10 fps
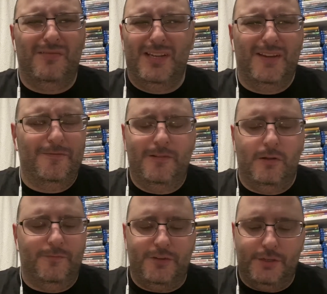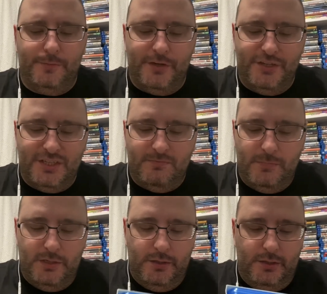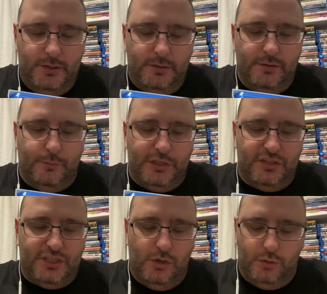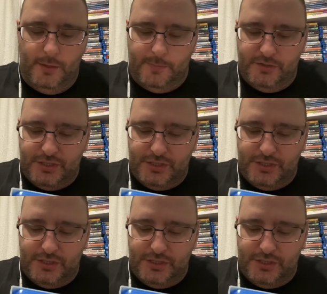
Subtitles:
film for some reason with the snow leopards.